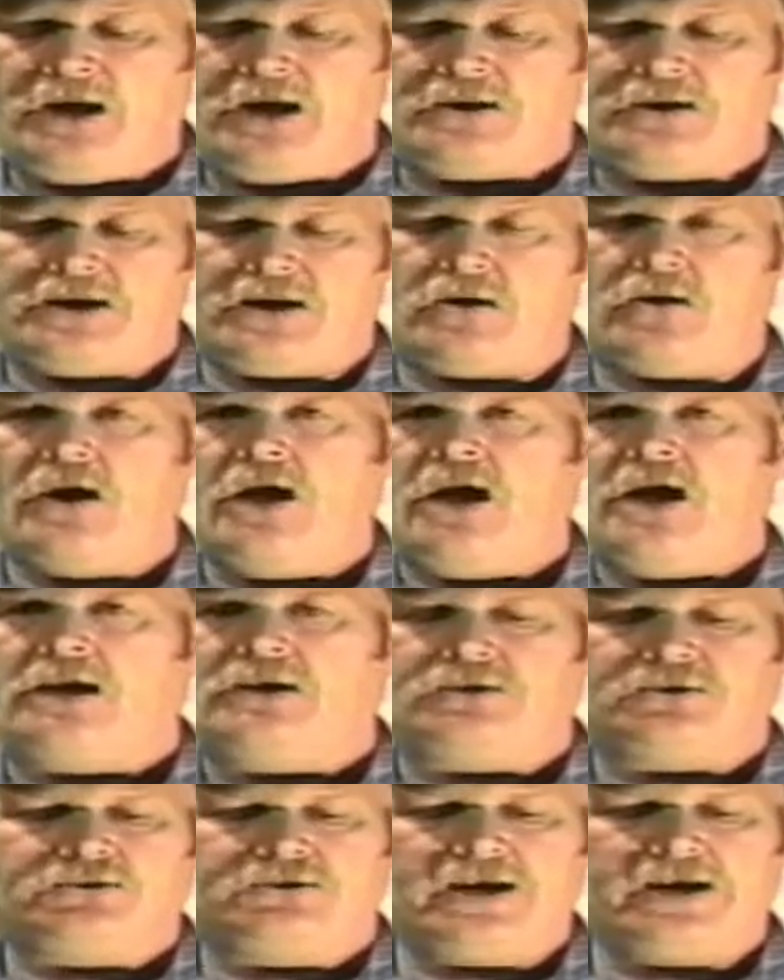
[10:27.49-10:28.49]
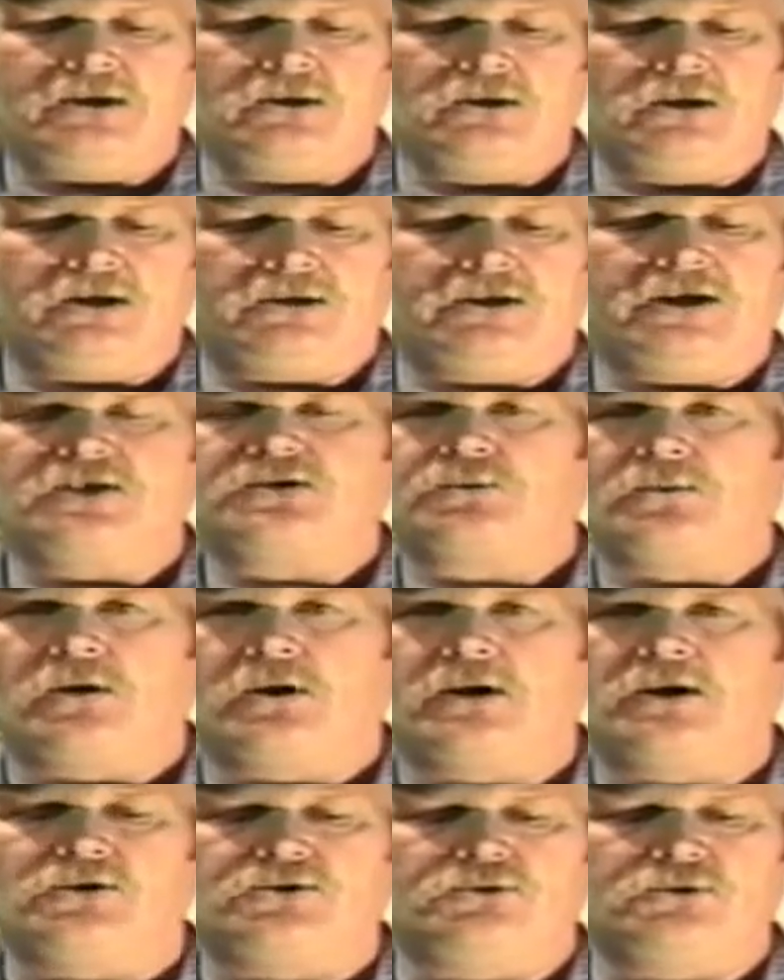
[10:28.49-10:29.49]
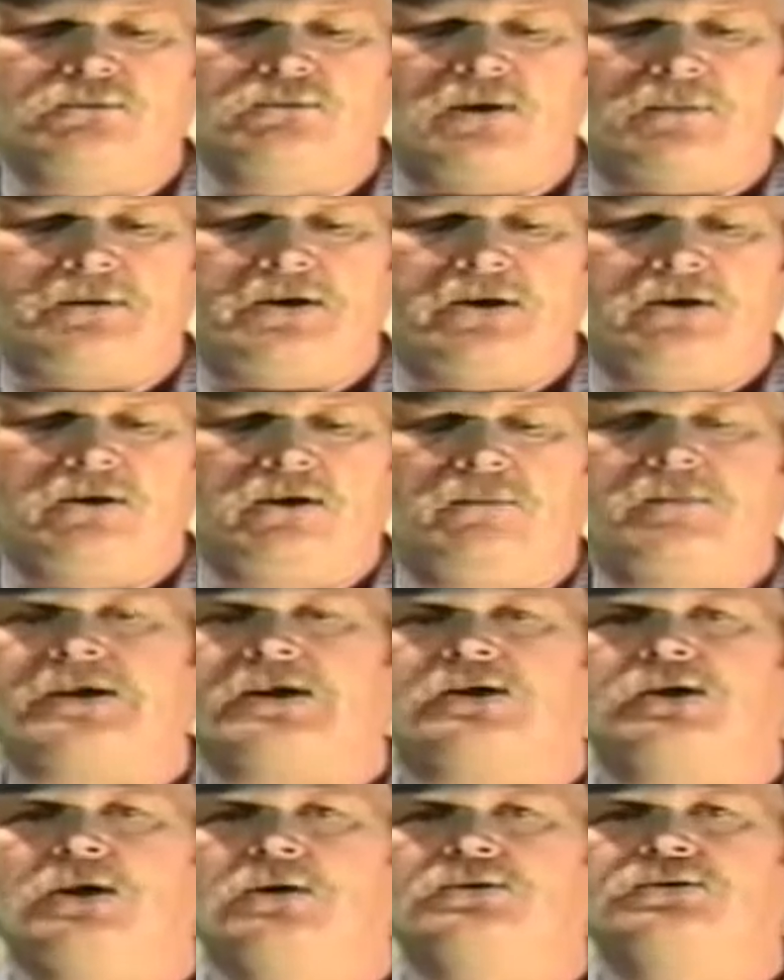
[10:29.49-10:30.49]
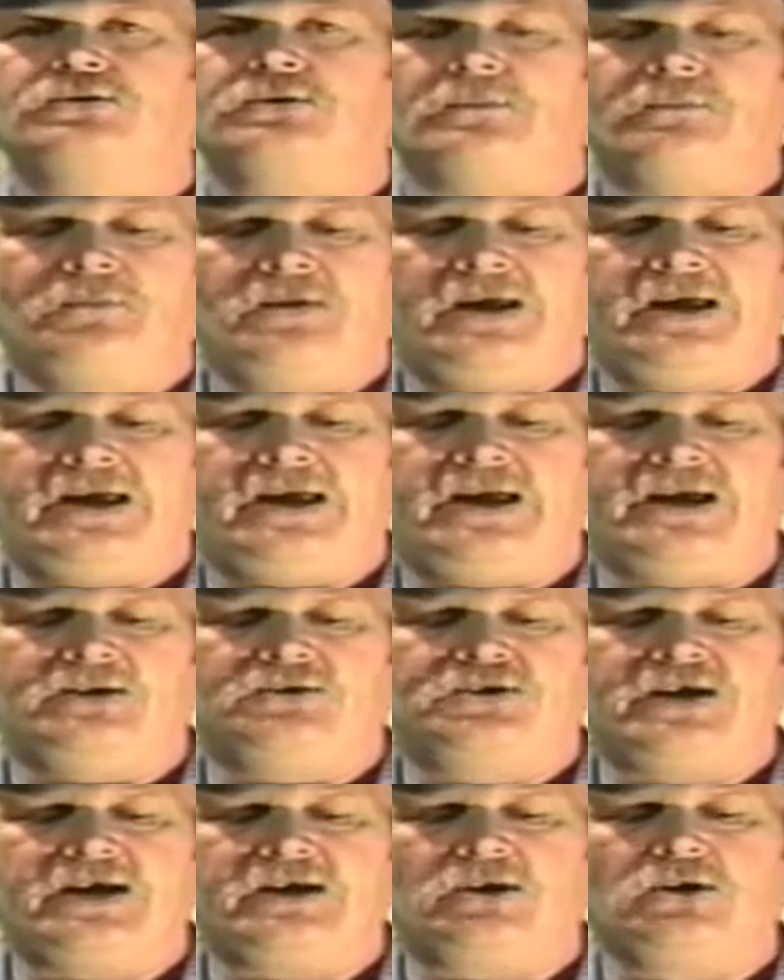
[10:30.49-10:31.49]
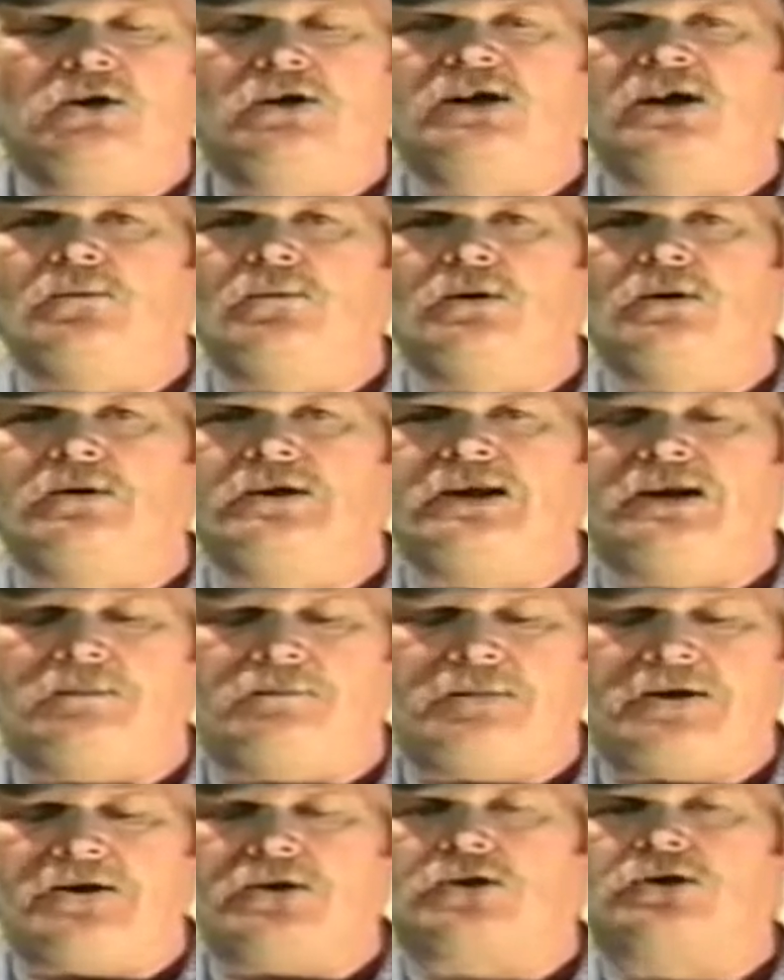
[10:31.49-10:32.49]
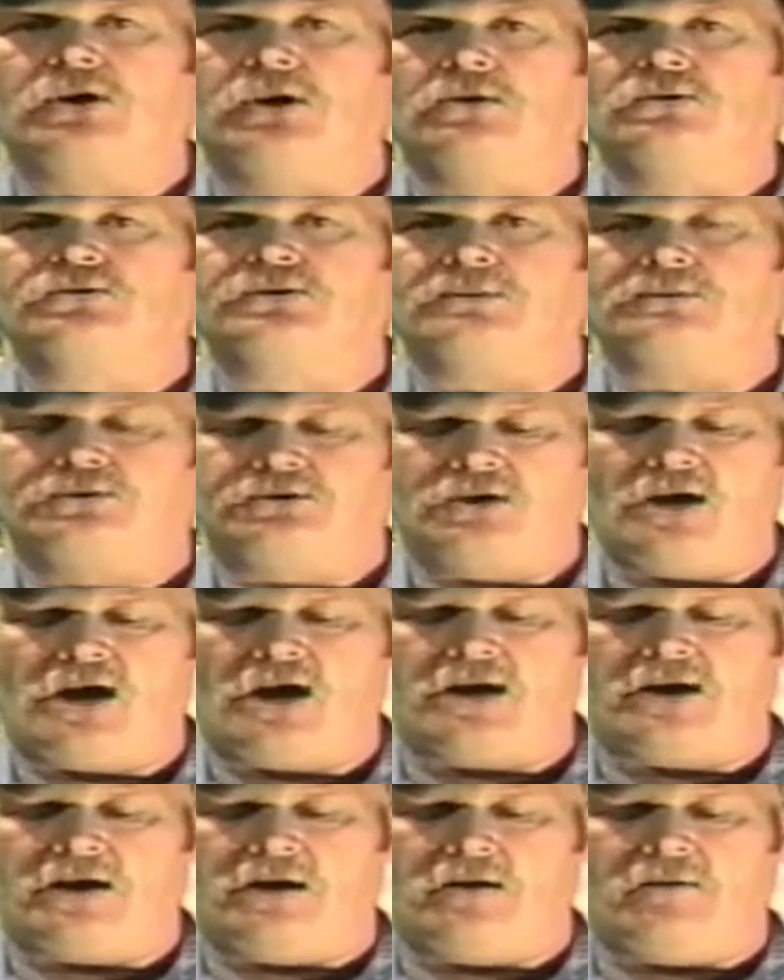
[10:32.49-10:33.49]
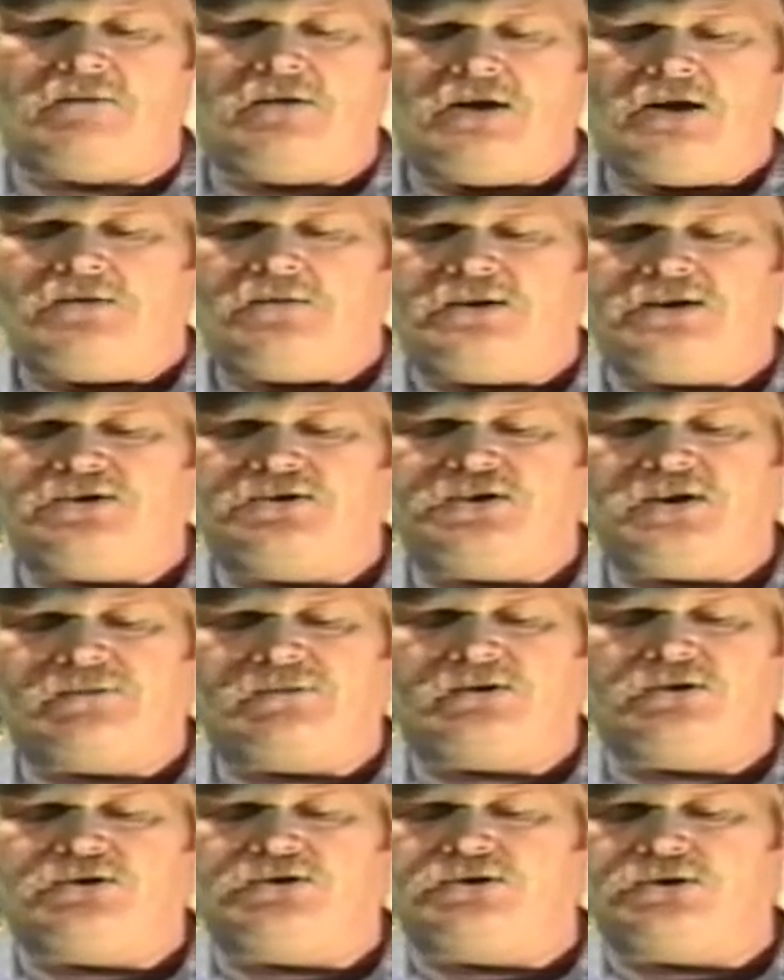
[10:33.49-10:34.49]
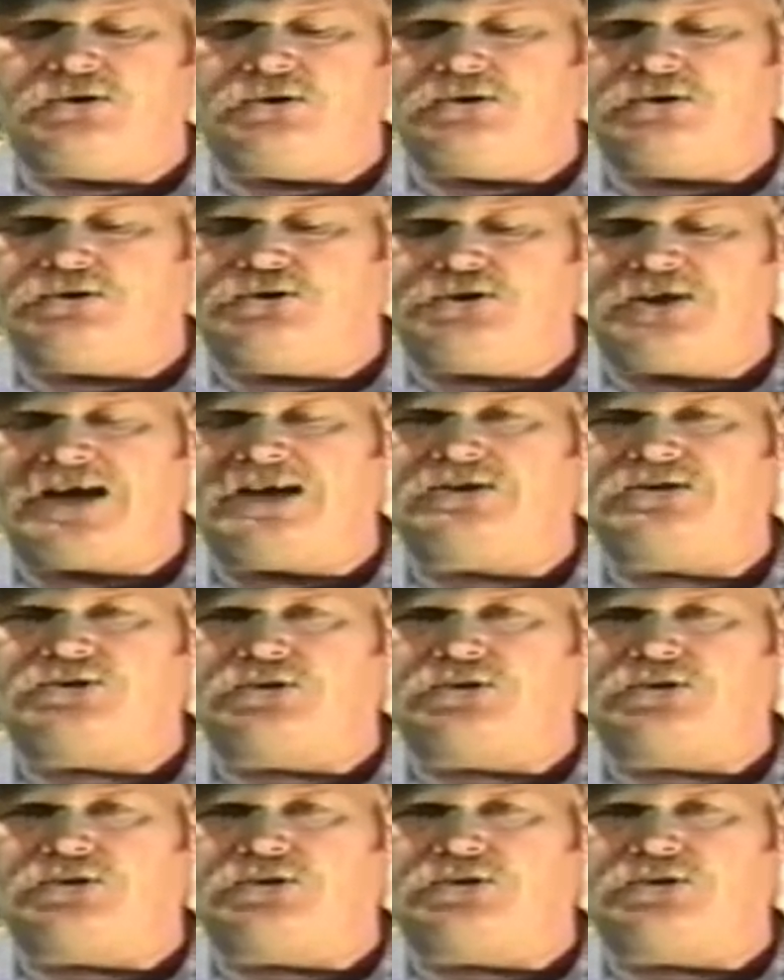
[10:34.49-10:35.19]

Now, take a look at this. We're going to zoom up here a little bit closer and take a look and we'll get a better close-up shot of these different jets.